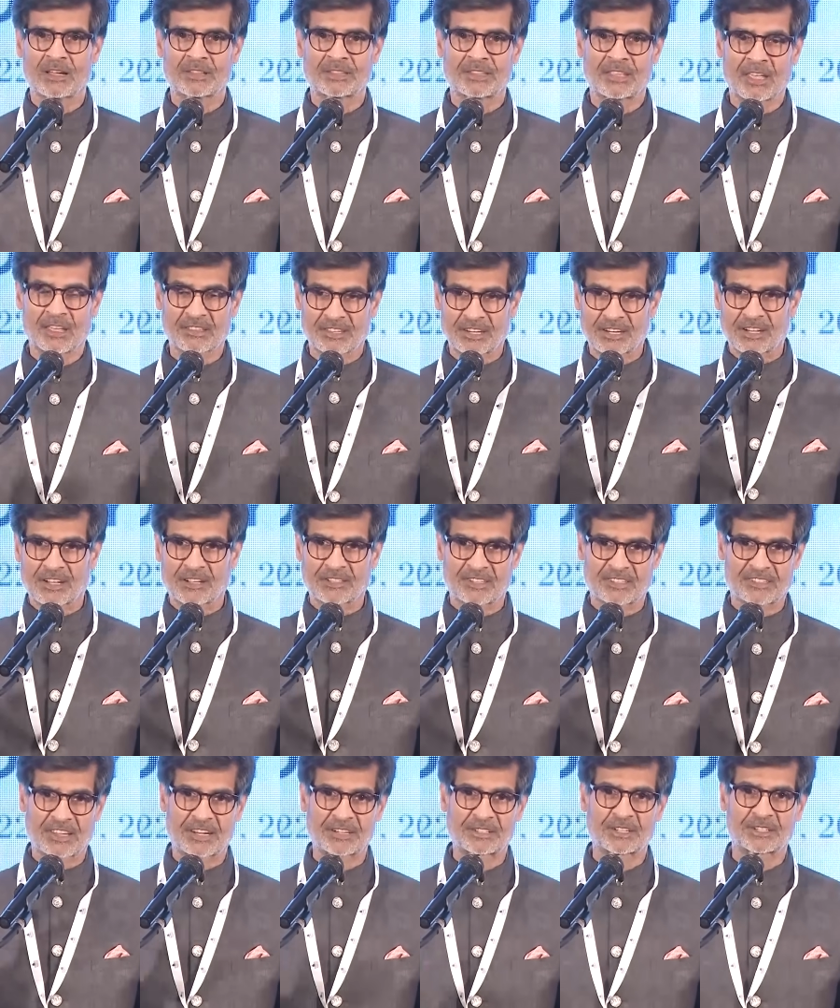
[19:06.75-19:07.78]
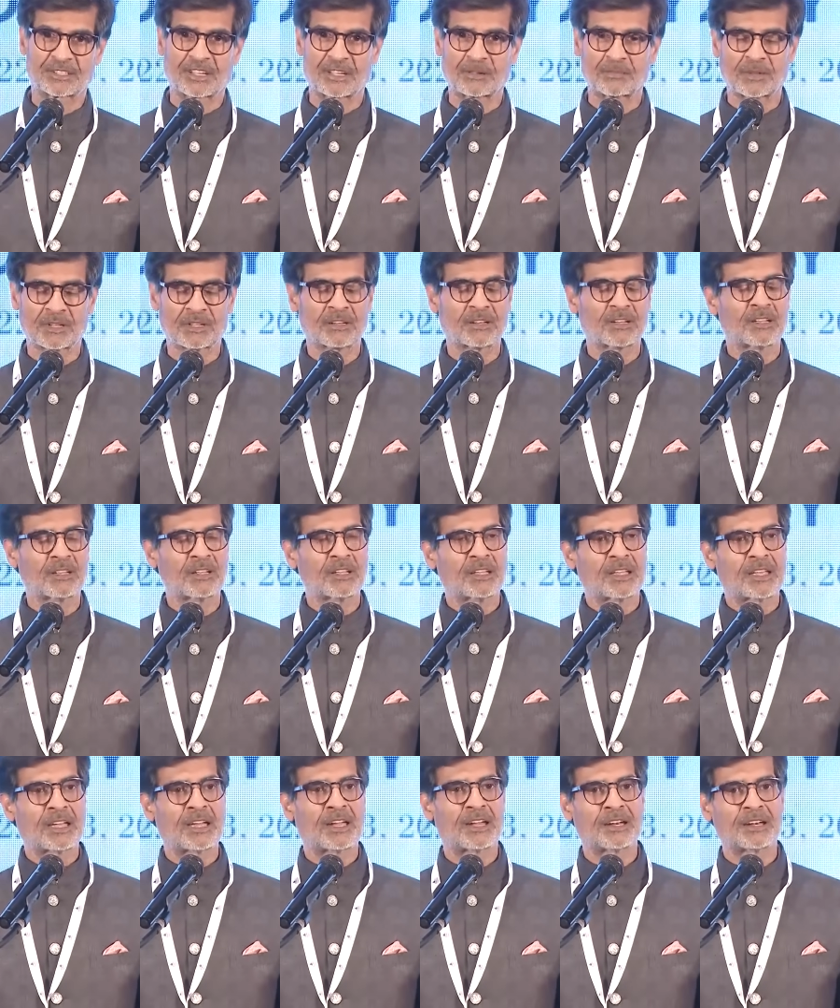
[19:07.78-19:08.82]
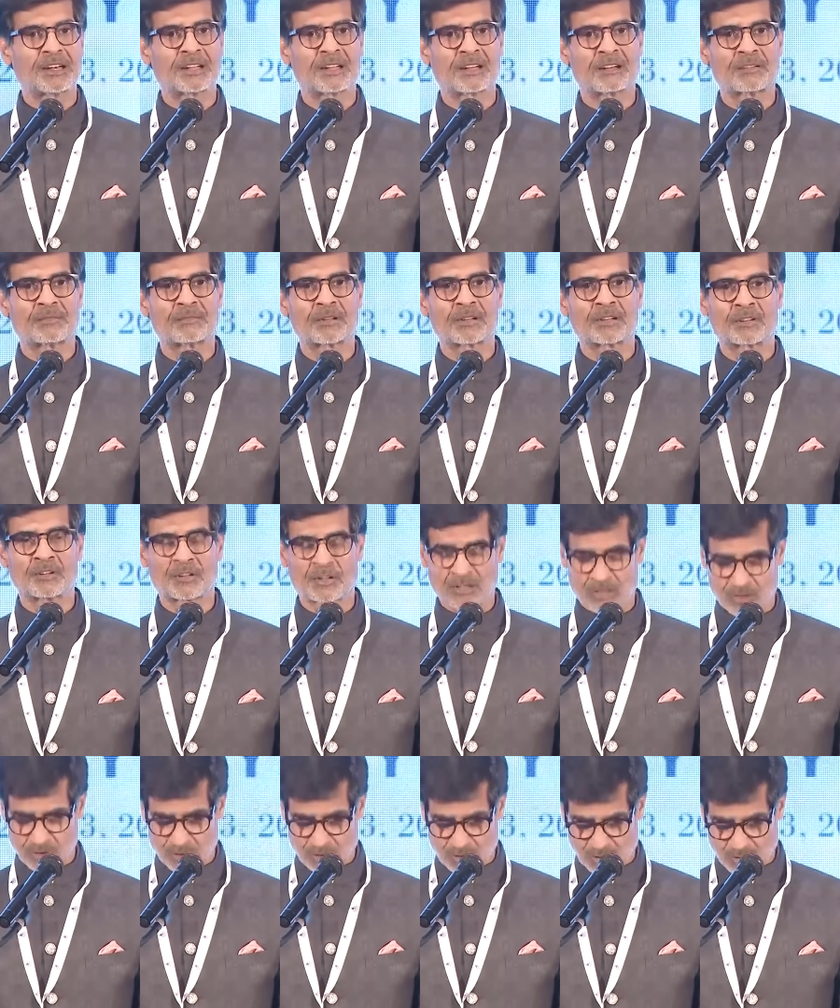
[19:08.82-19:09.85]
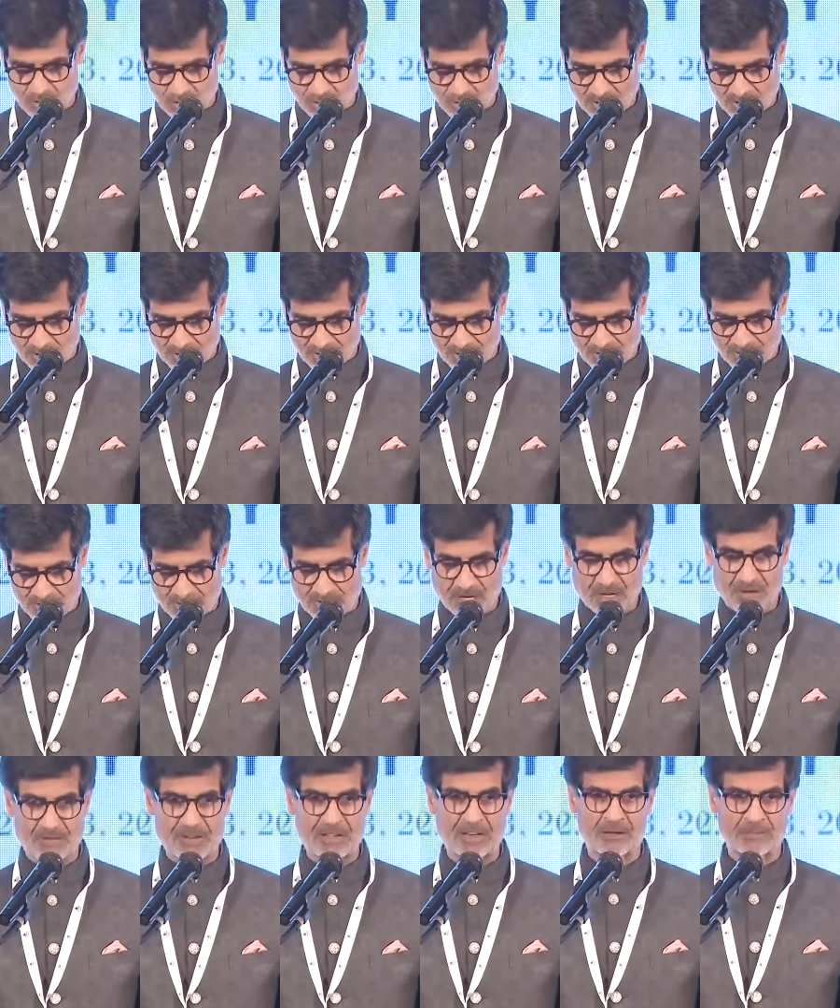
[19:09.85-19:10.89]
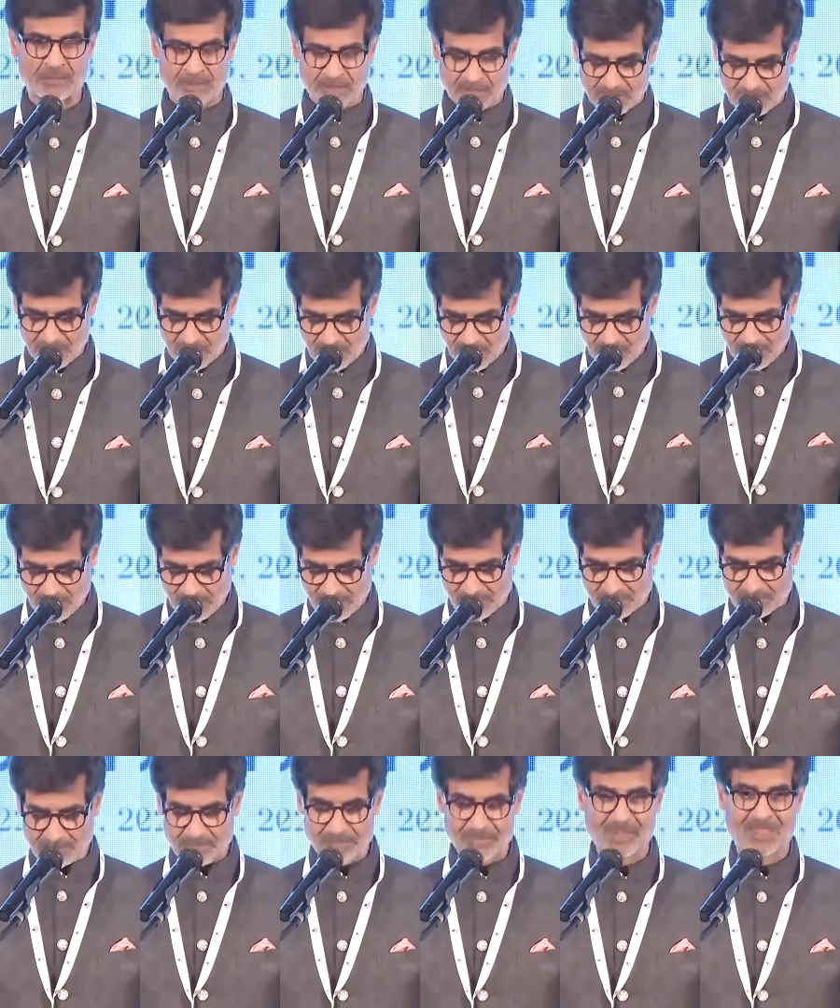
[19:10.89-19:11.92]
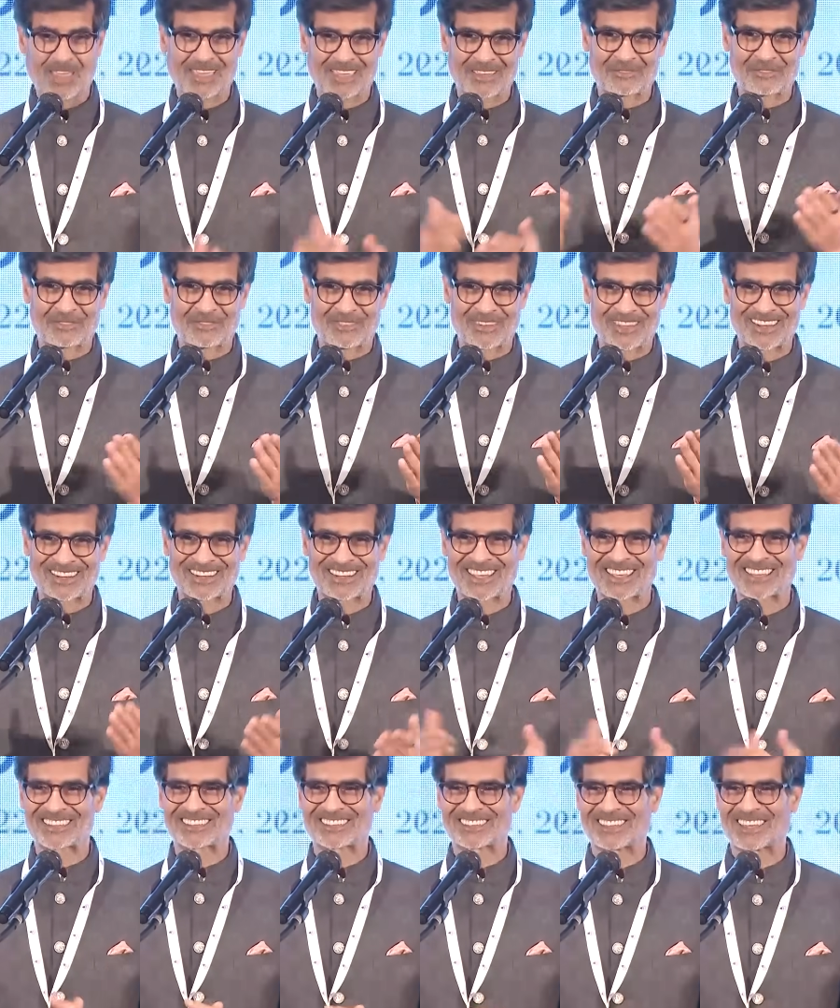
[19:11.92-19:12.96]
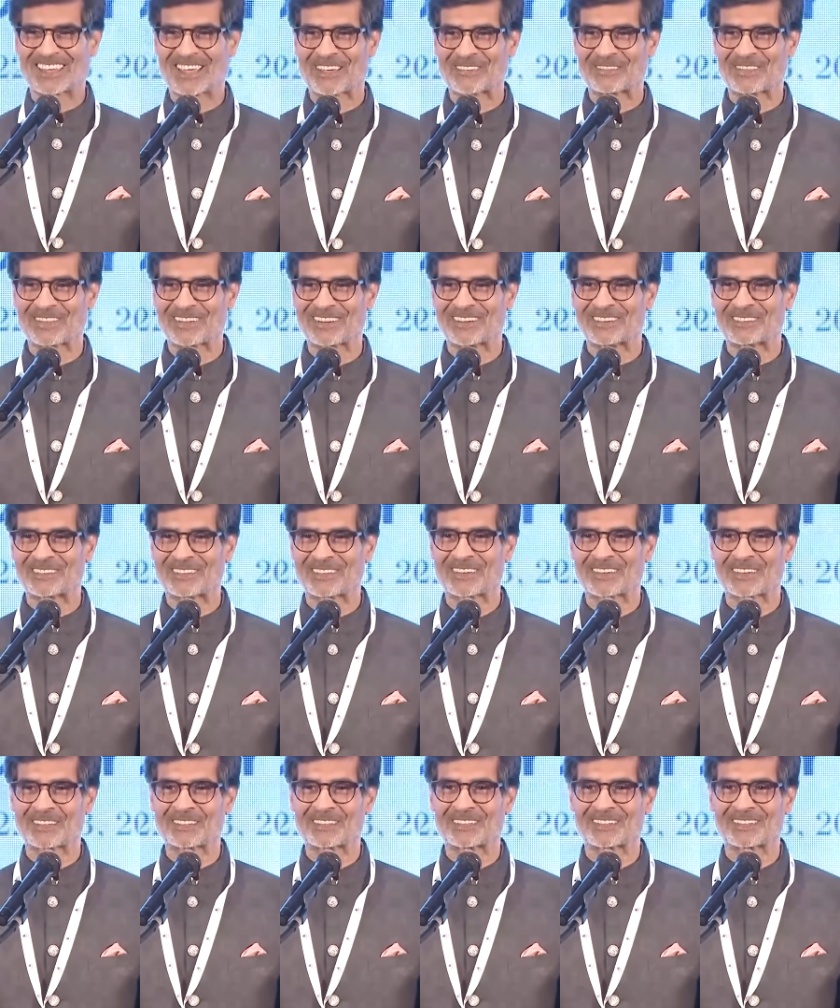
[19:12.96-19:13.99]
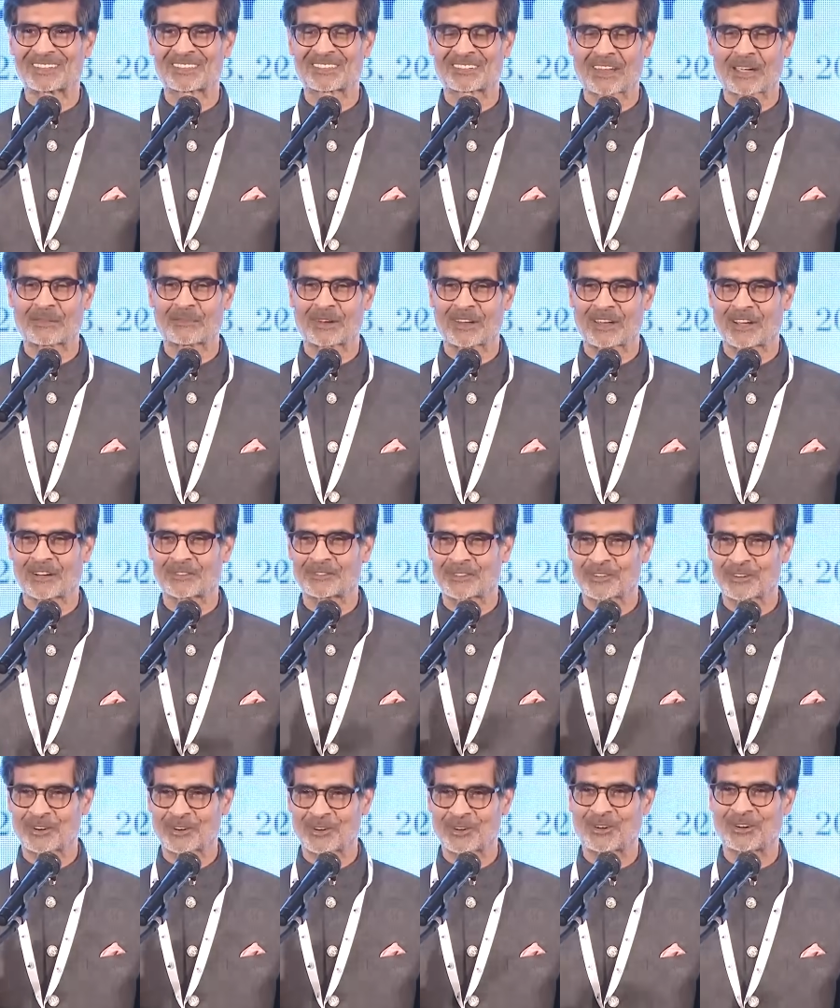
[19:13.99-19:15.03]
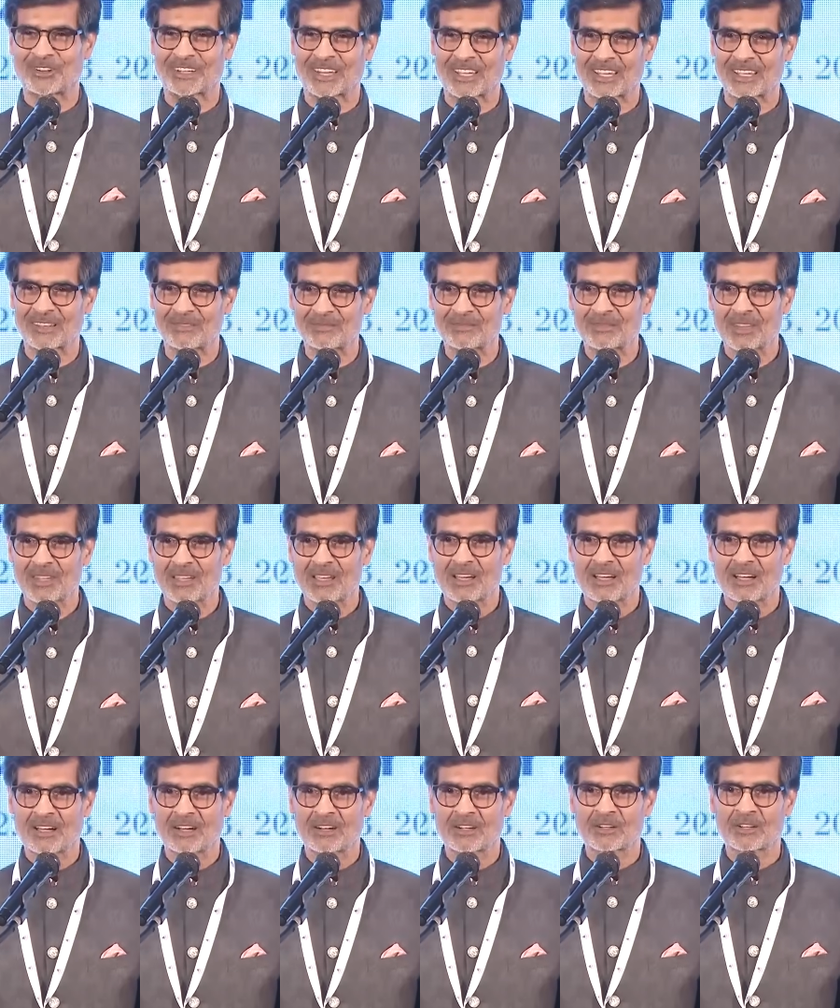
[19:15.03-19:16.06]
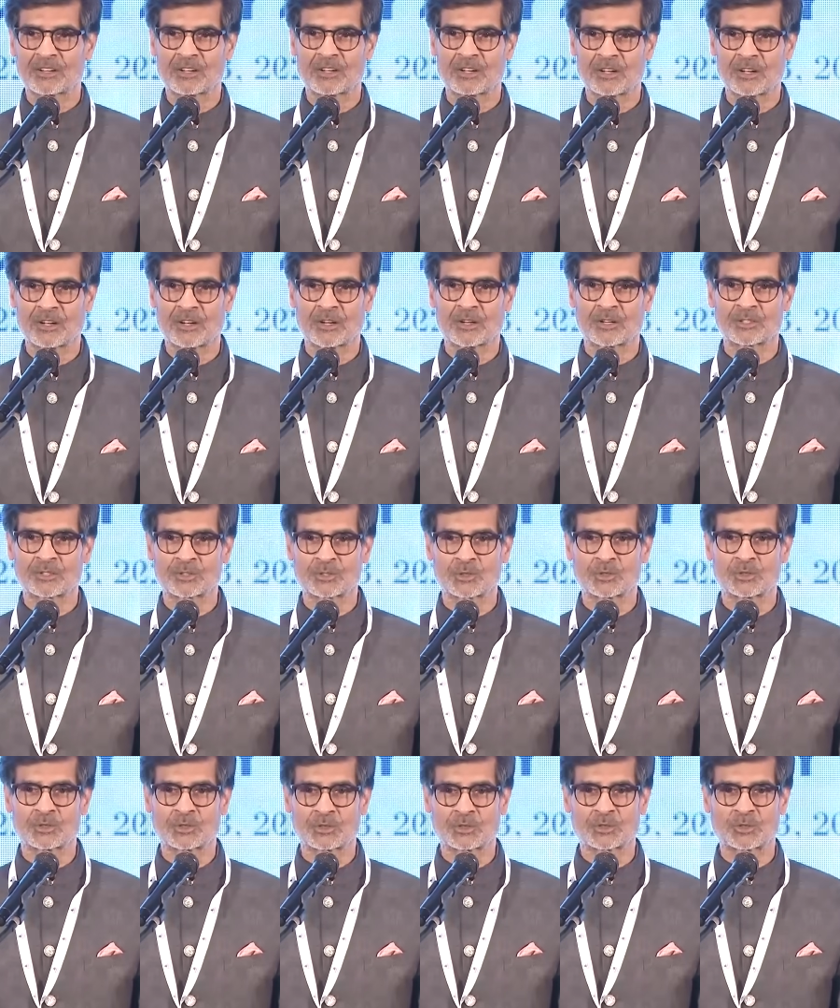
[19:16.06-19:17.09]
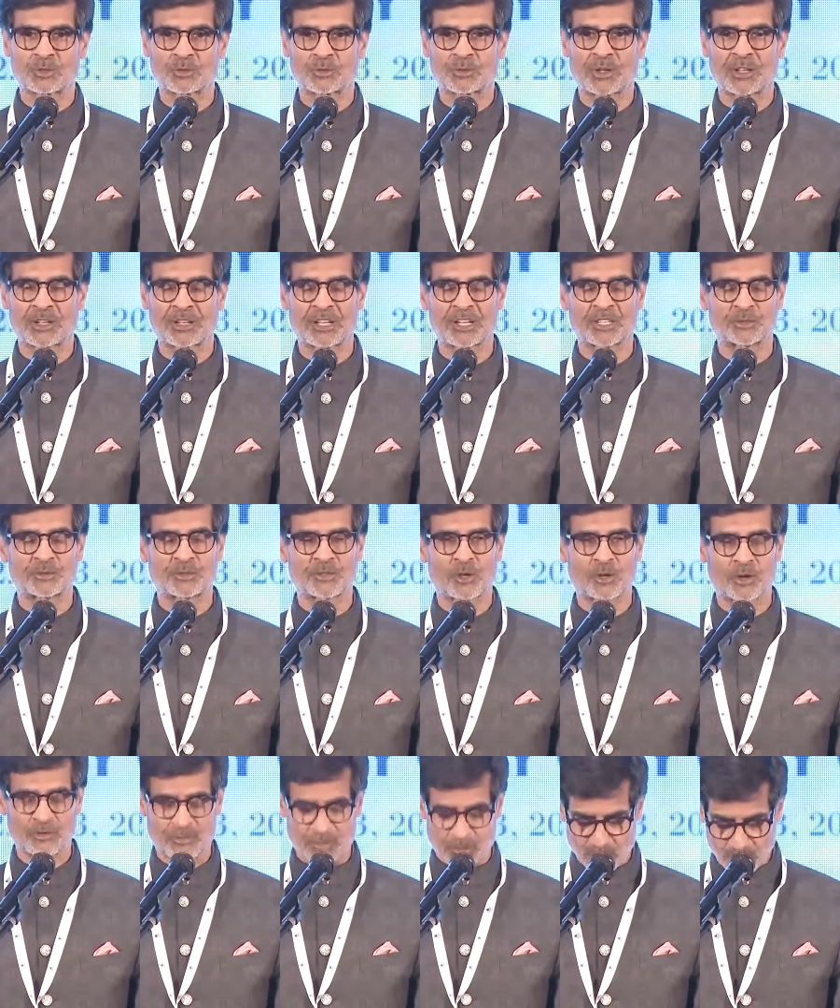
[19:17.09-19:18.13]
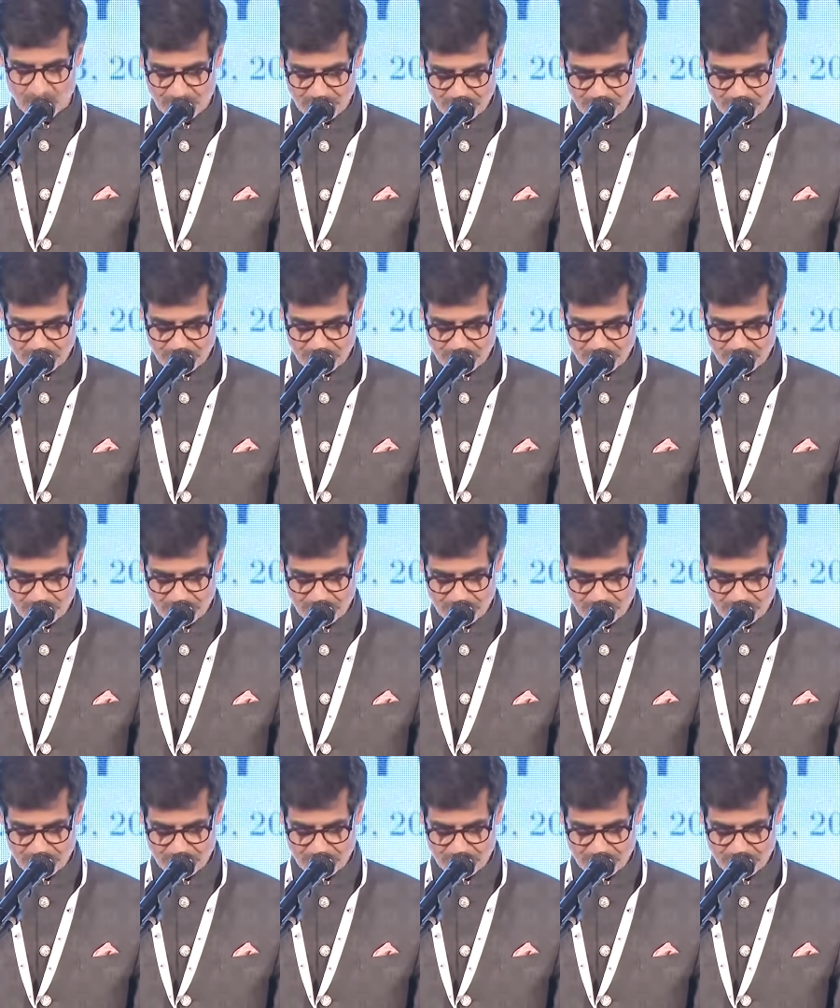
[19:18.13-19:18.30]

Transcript: They are sitting in the center table, and they are available if in case they have the stamina after a long day to engage with all of you.